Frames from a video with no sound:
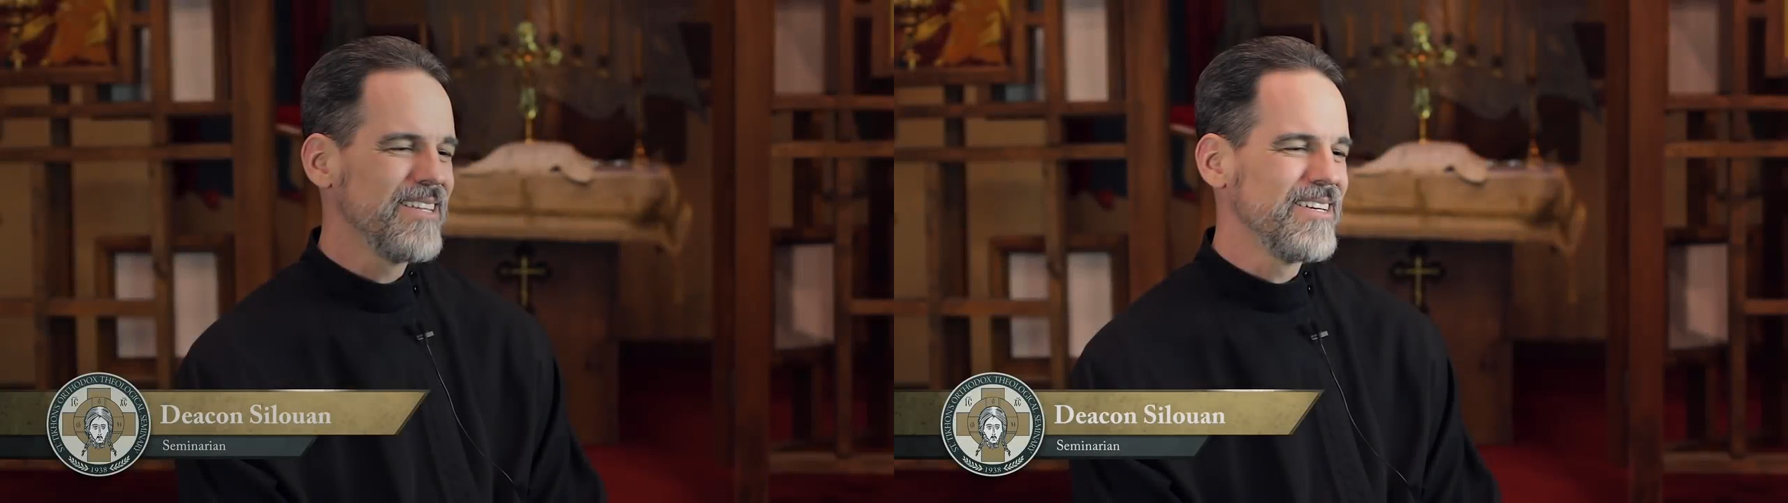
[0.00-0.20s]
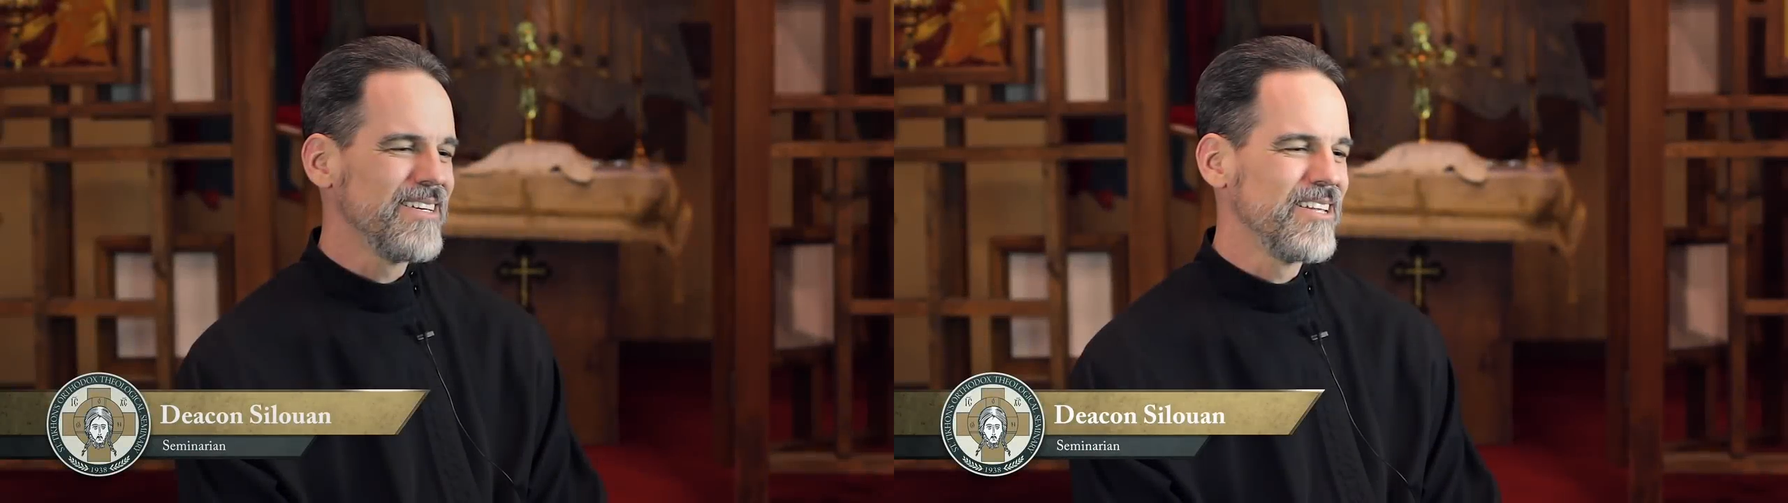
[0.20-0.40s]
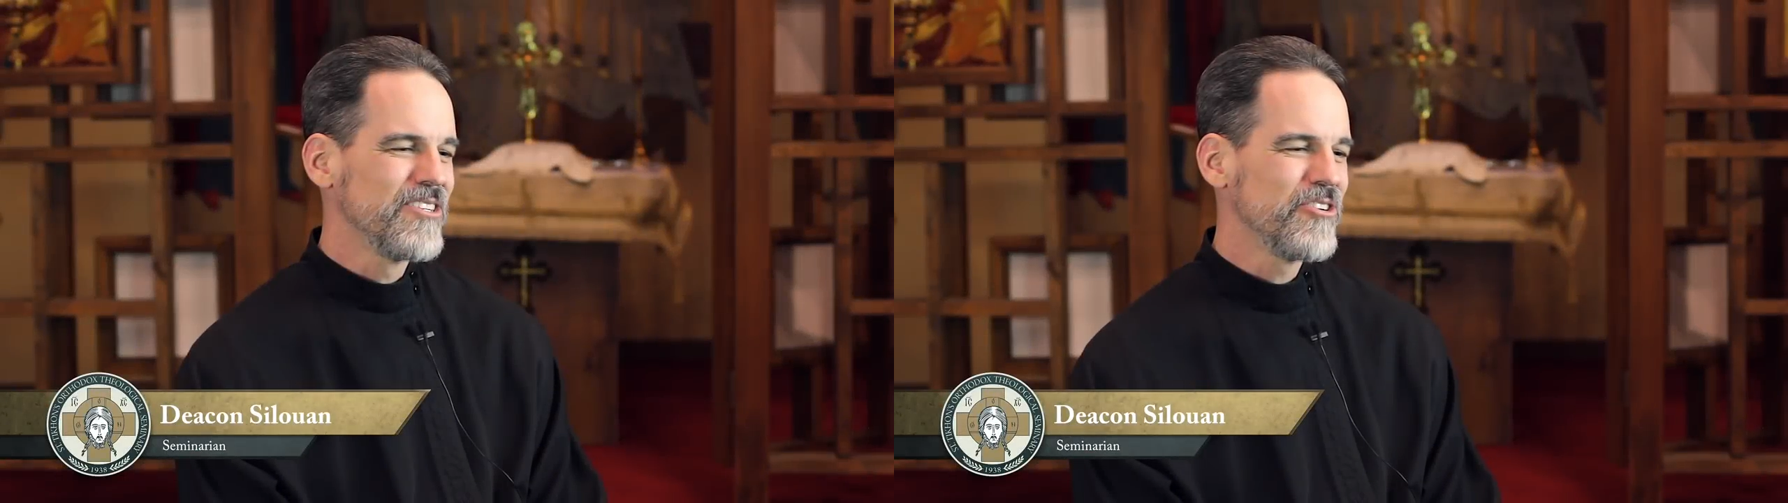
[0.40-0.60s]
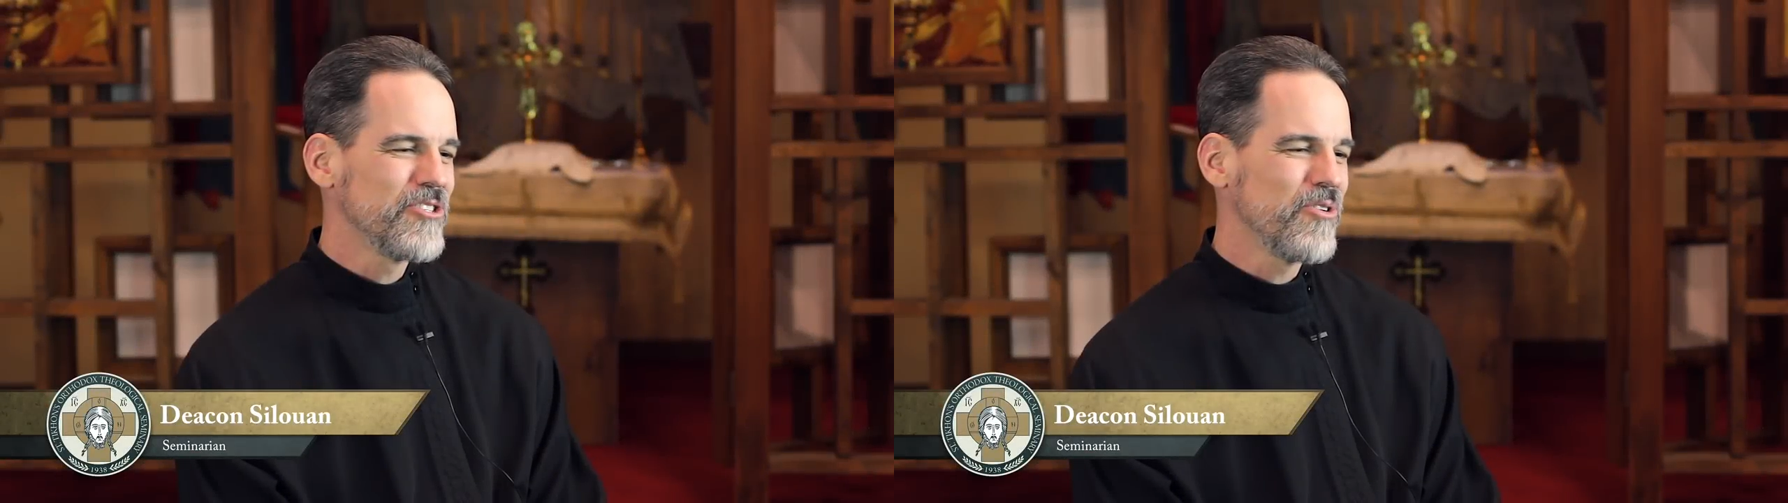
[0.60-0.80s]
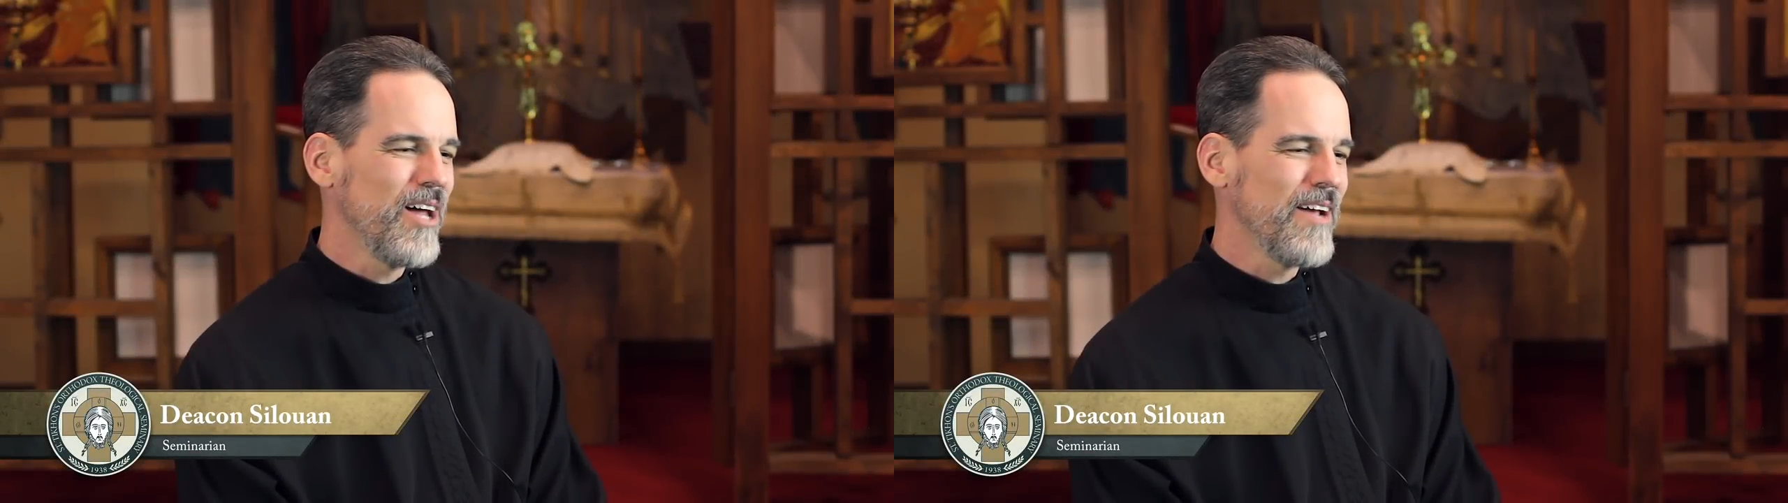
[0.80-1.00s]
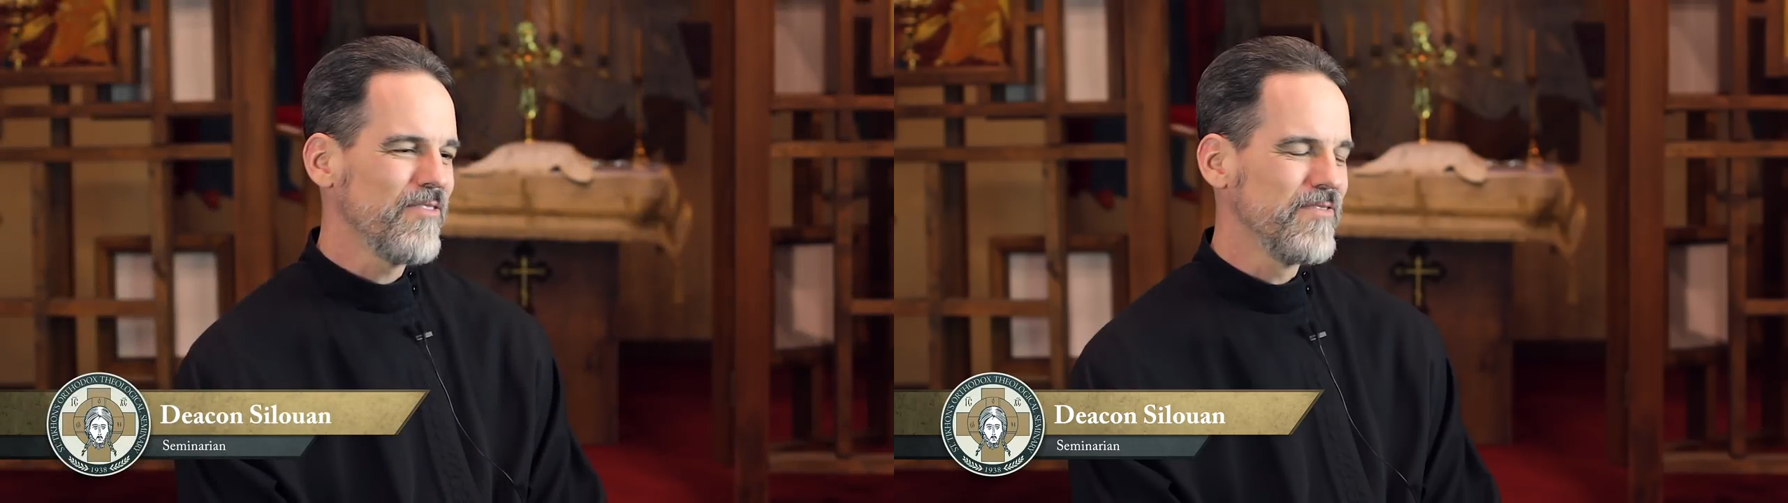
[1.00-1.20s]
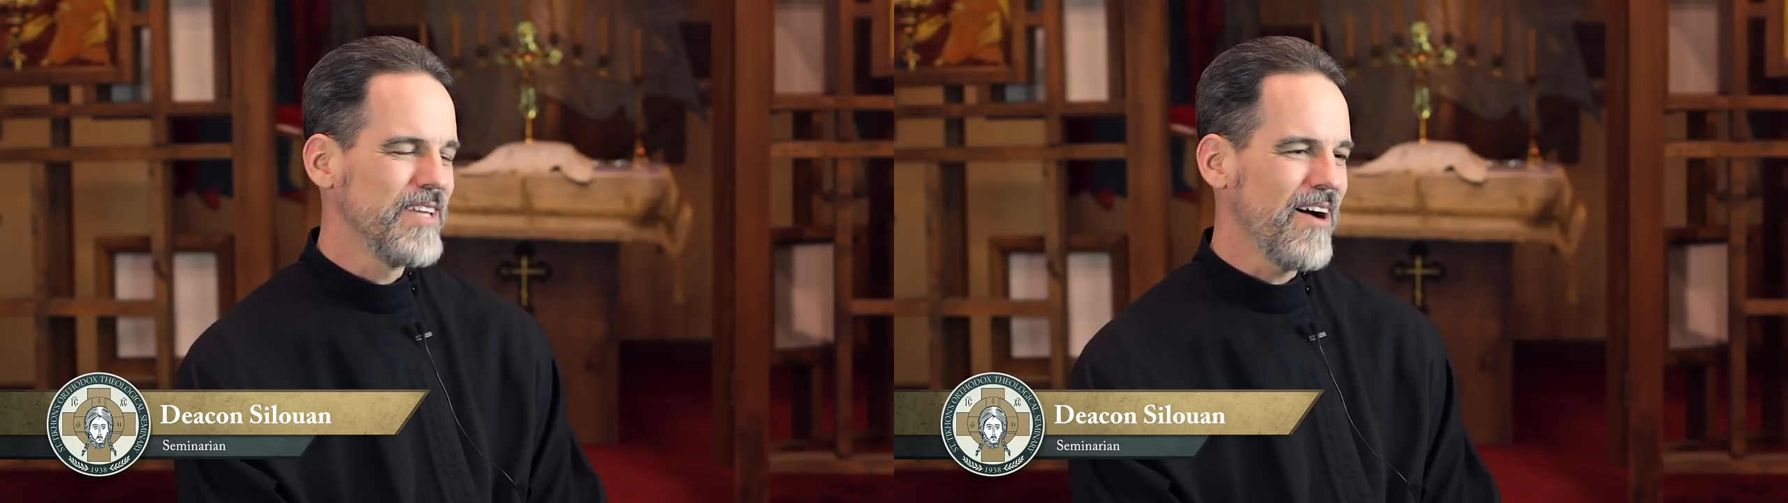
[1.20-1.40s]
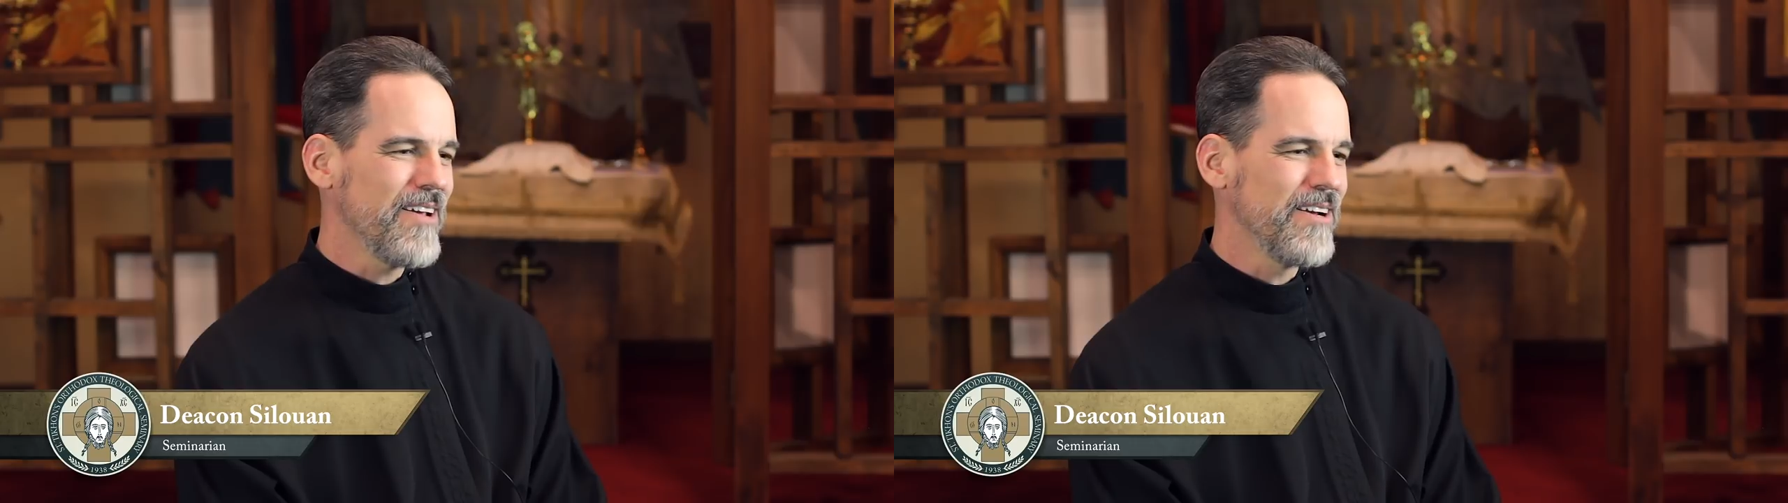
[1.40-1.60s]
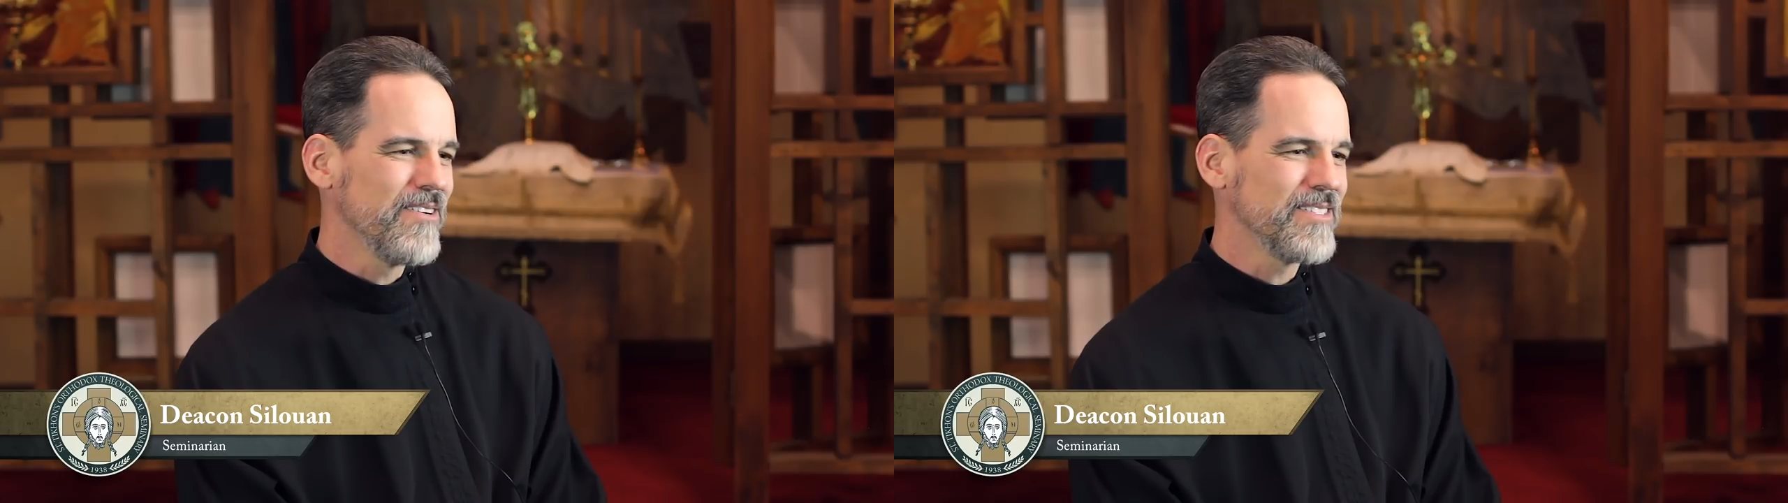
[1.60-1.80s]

the liturgical life lived out here,